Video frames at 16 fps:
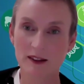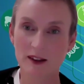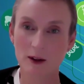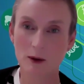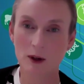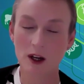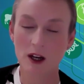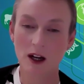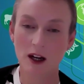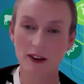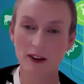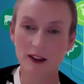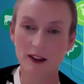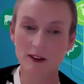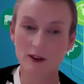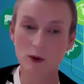So I
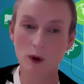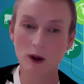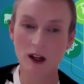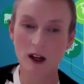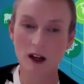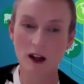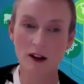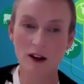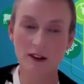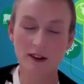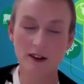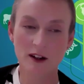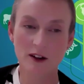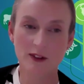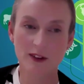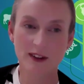think there's quite a lot of
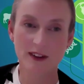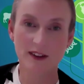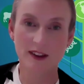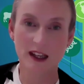services